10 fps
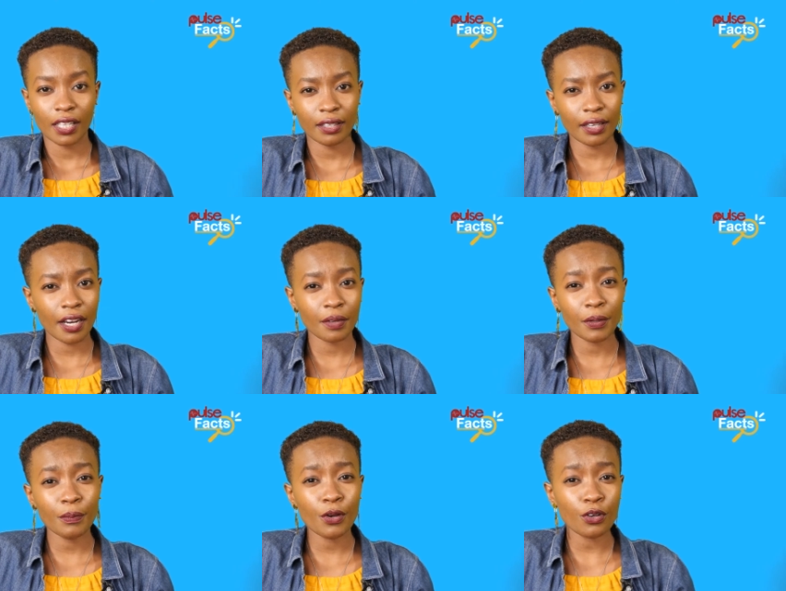They are
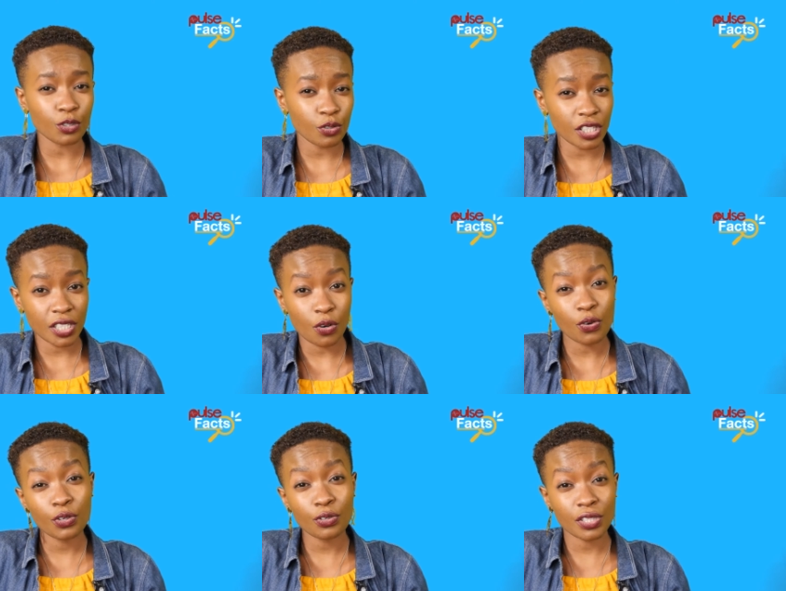people on Twitter
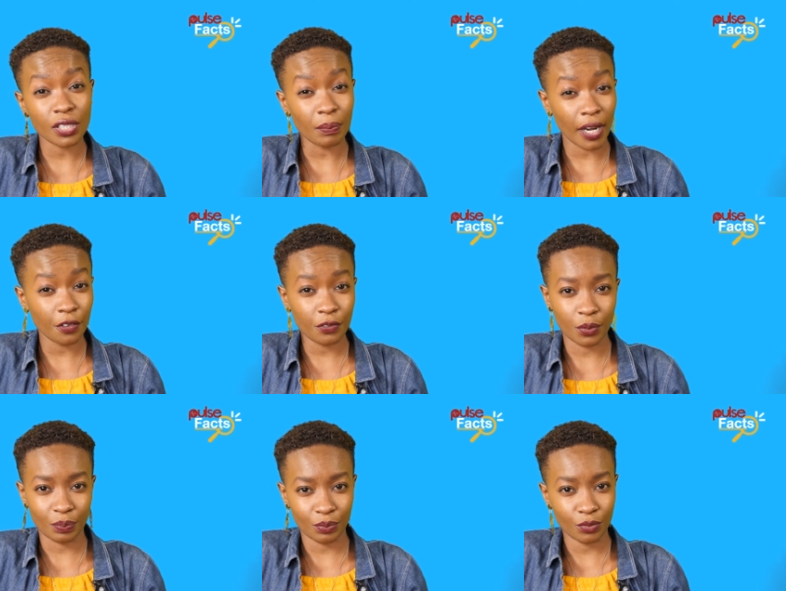who use the
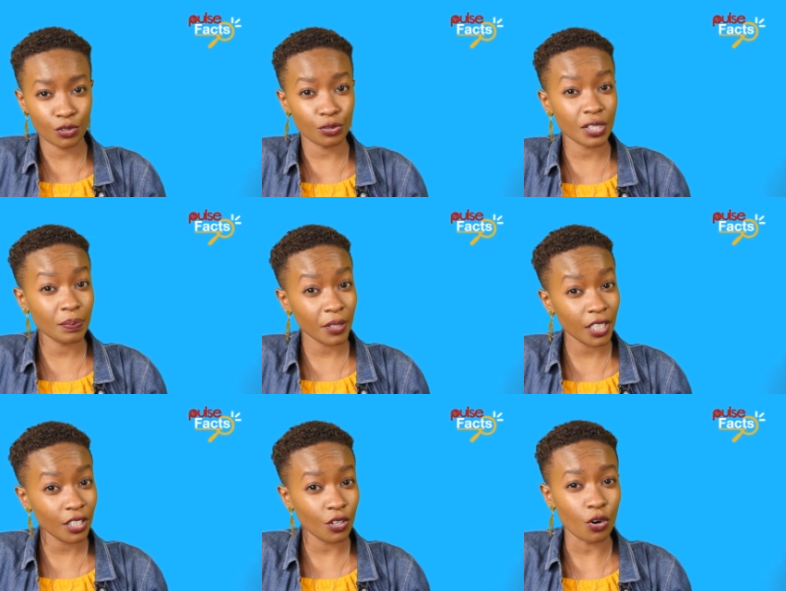platform to
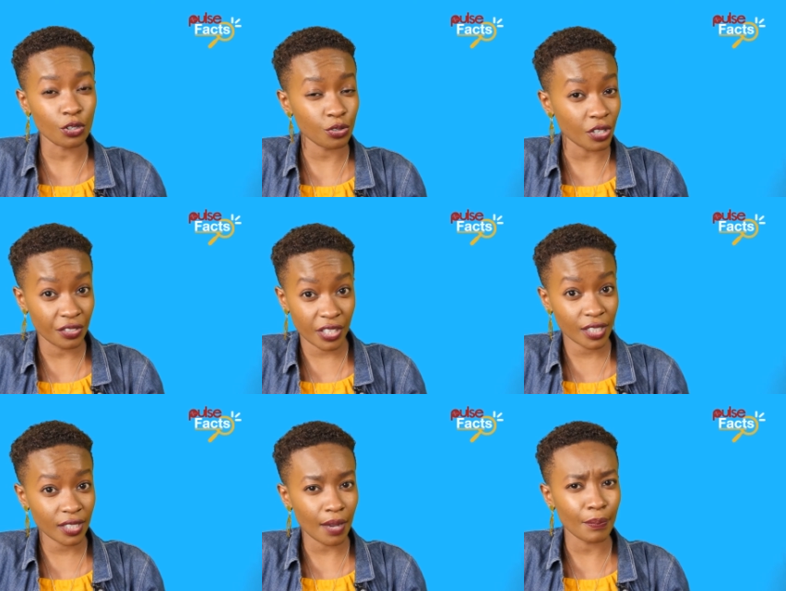speak or to
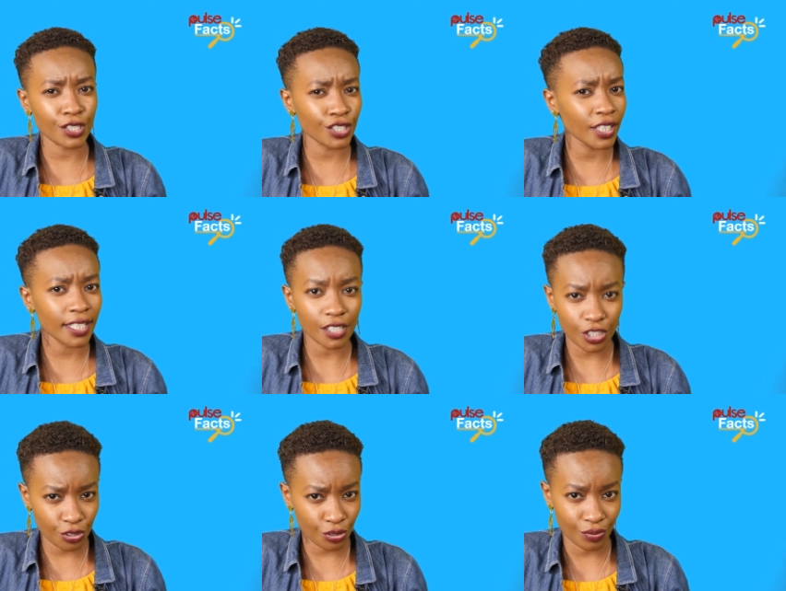address a particular
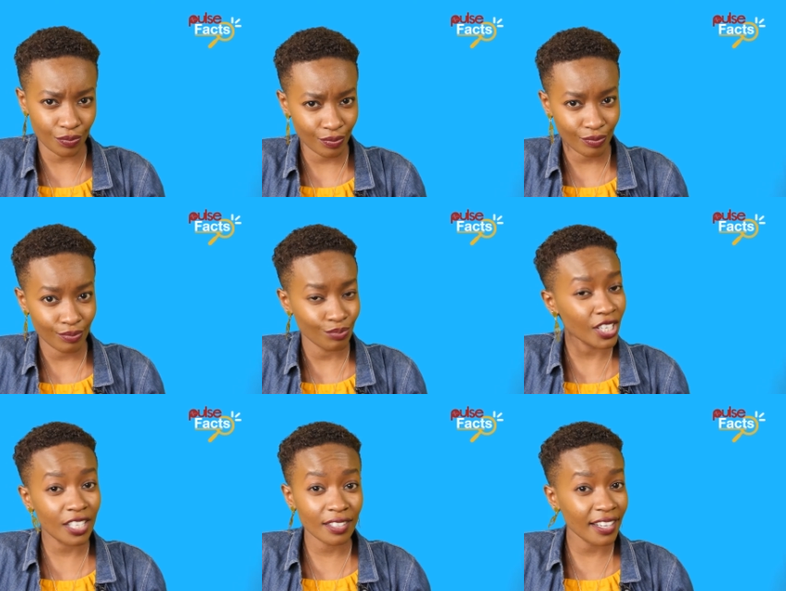issue
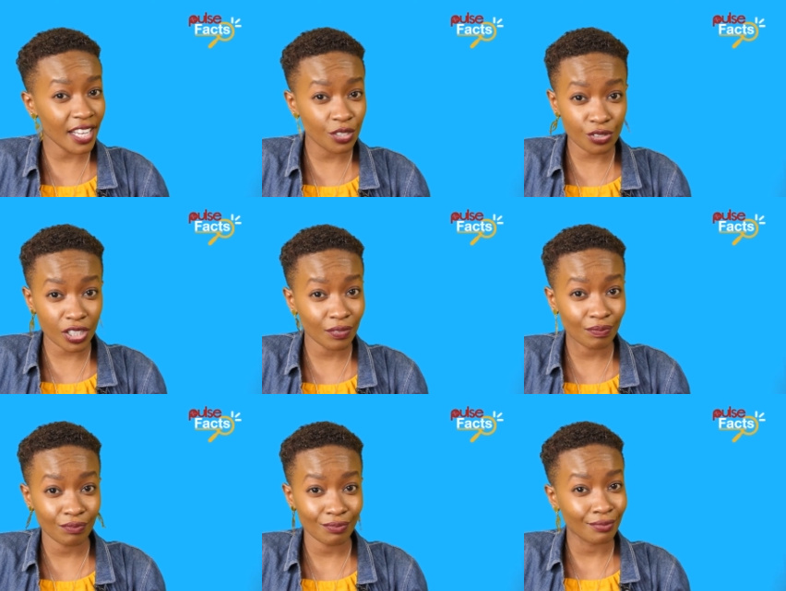in the country
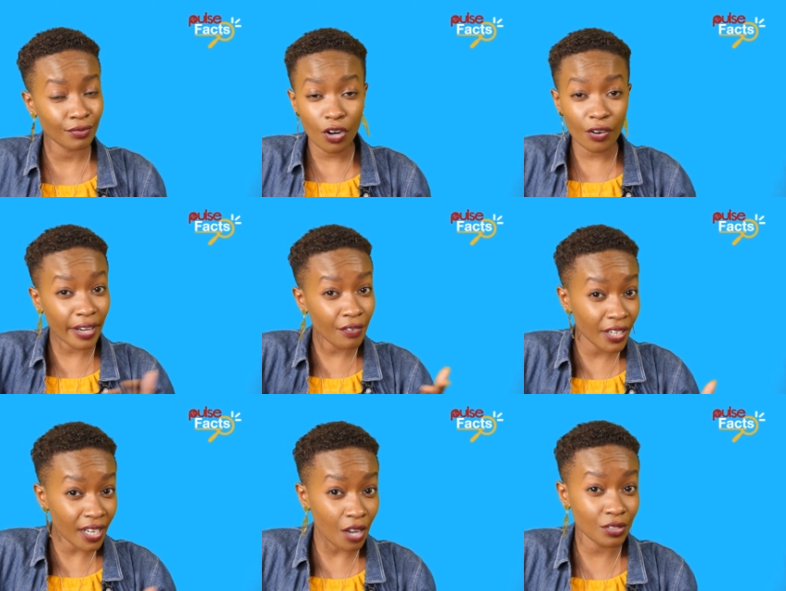or
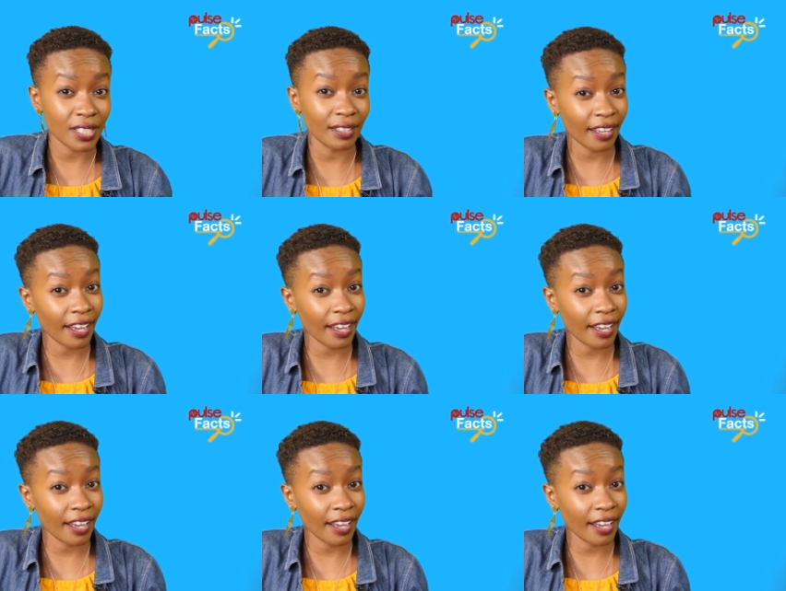even outside